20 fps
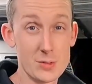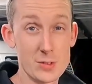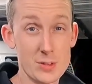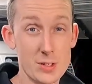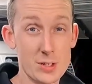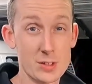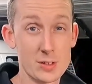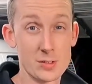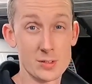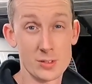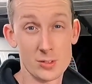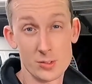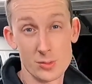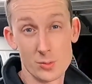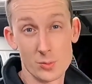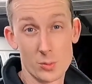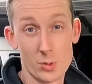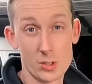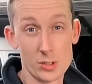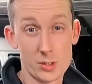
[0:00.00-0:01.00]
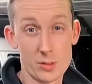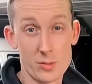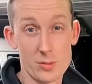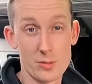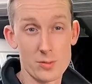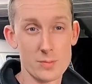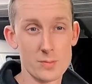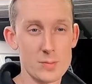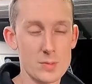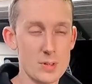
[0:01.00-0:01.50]
everything
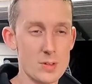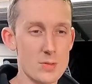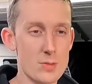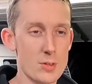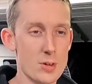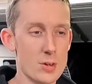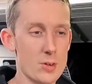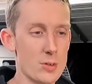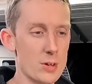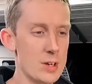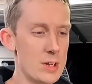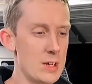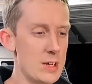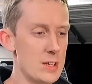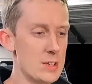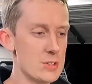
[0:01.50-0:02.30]
works. So